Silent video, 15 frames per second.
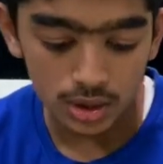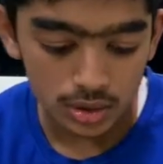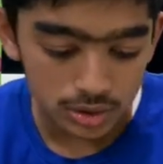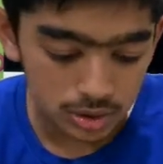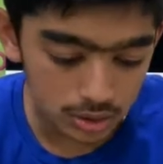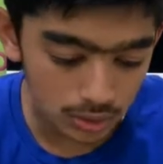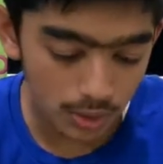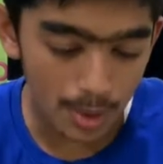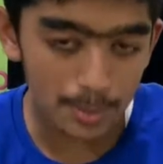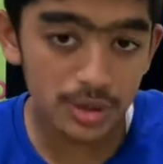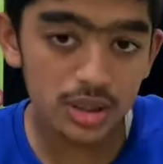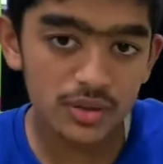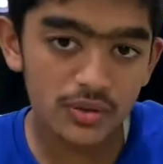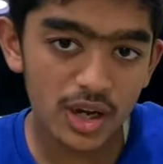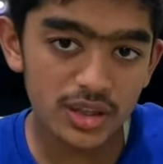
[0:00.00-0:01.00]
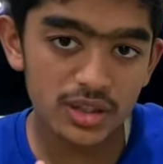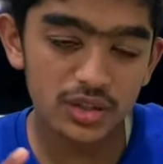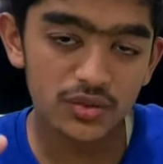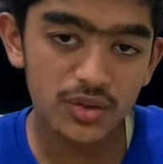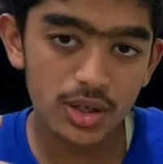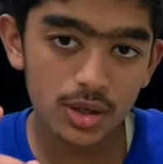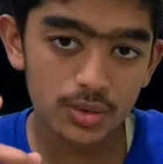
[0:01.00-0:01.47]
So I'm going to divide this
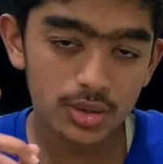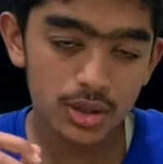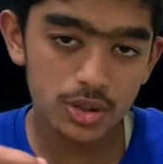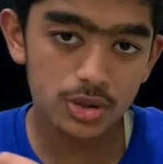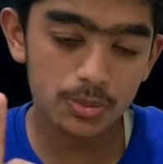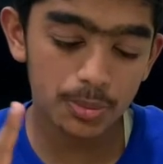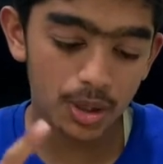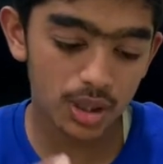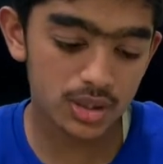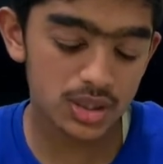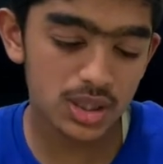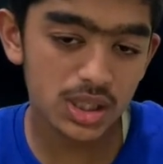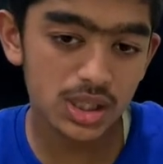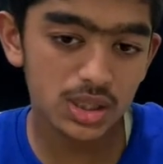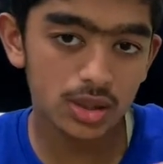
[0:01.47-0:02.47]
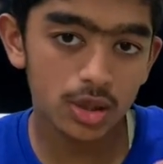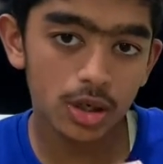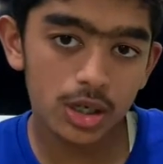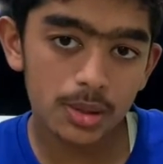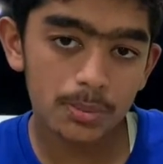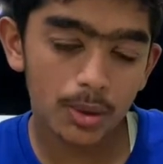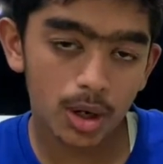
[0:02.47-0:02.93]
video into two parts. The
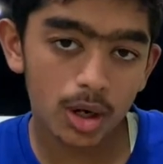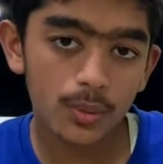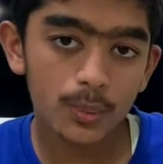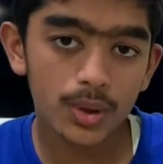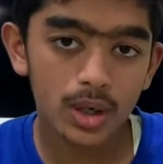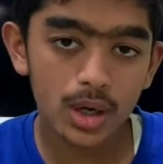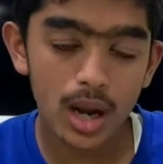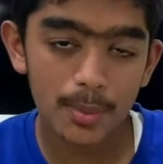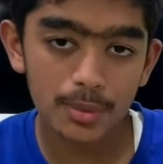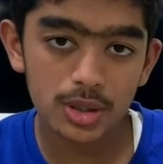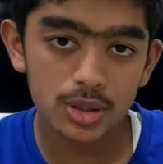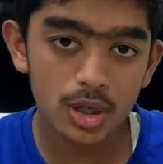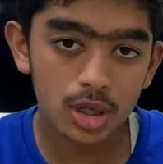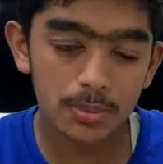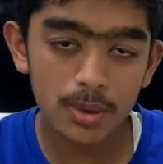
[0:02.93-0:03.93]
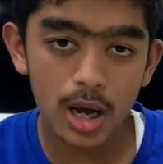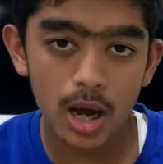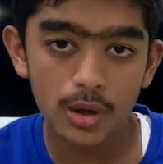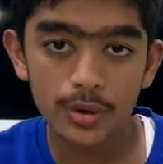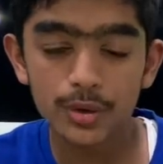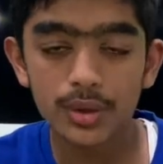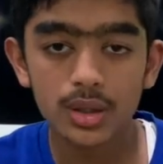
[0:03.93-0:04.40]
learning part, where I'm going to talk about how
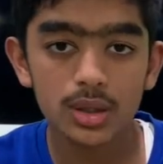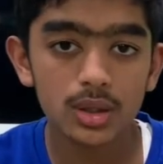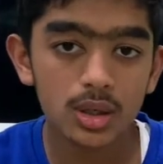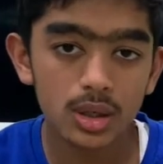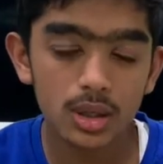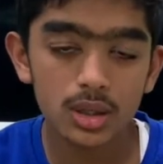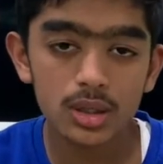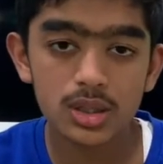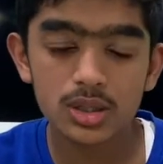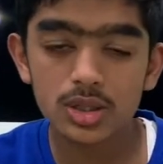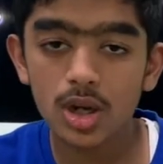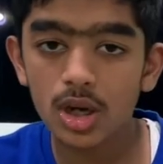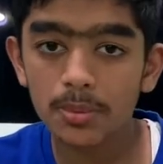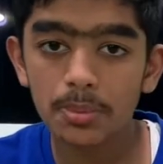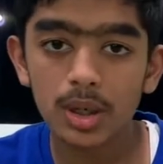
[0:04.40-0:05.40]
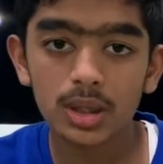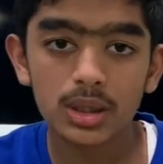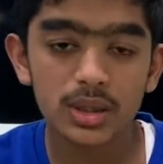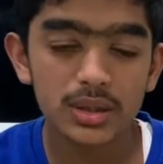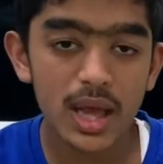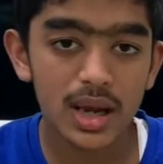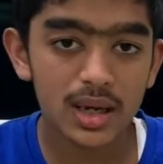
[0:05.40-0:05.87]
you can learn the stock market
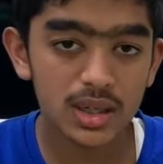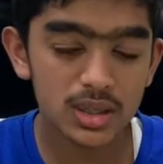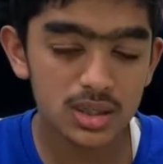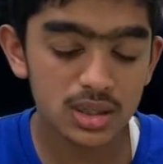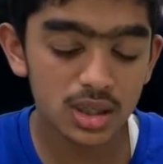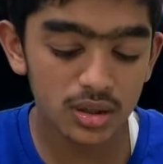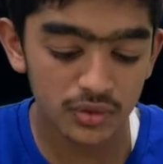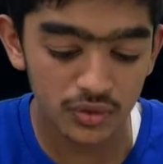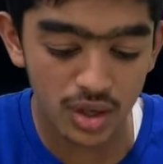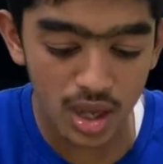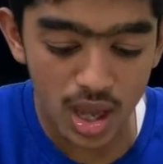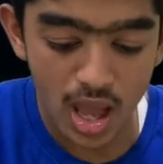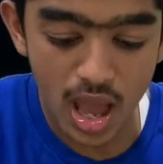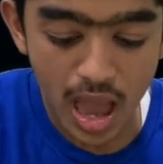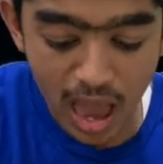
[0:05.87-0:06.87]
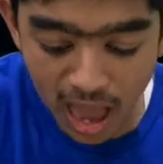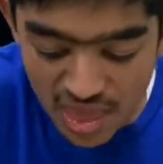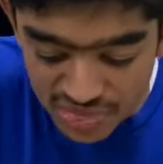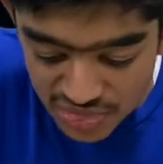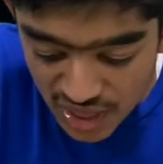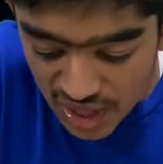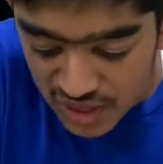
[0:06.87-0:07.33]
and that kind of stuff,
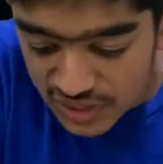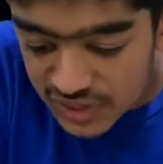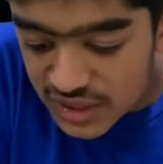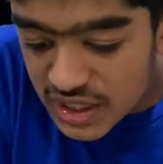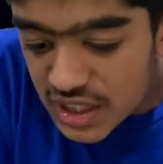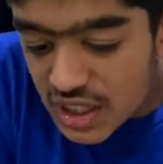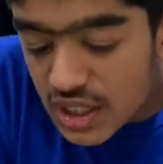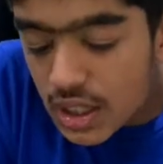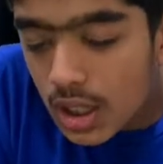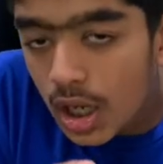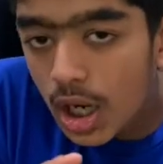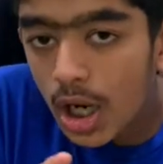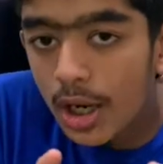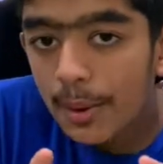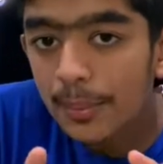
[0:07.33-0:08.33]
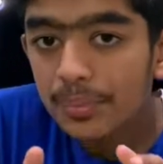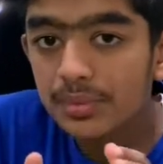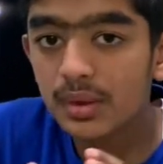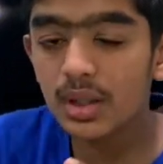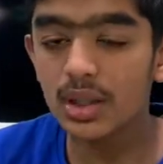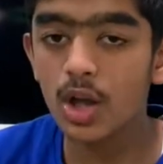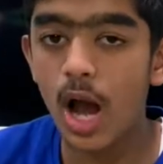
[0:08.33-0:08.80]
and then the
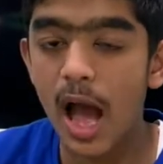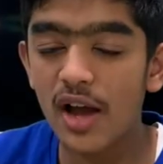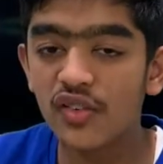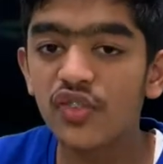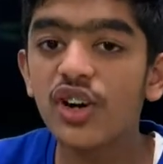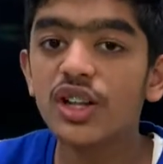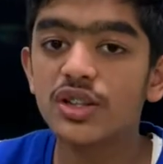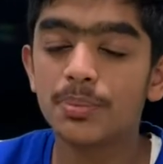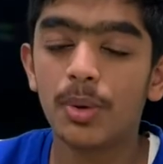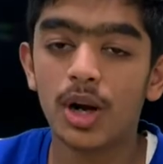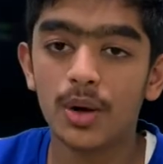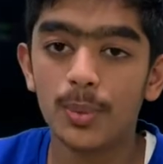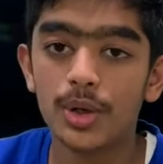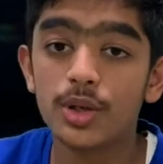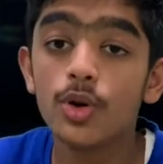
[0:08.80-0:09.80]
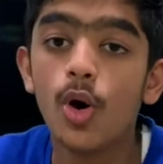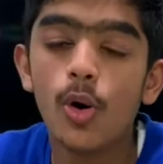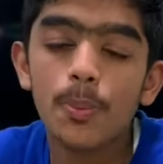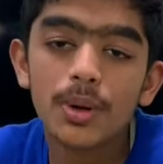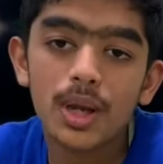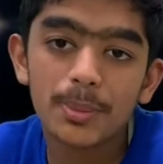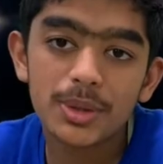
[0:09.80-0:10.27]
fun part where you
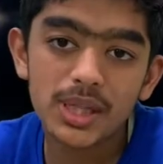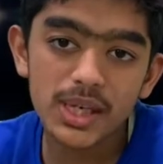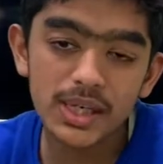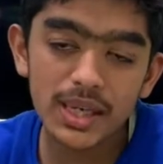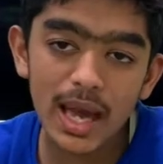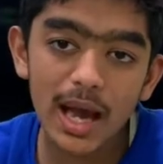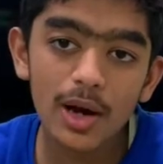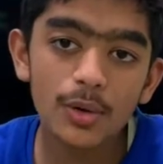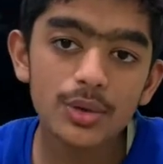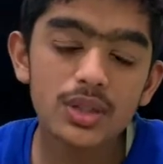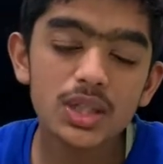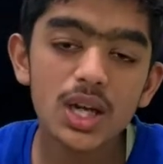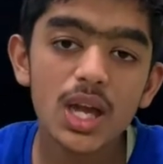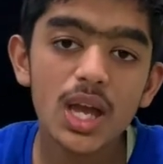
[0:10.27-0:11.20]
open up the account,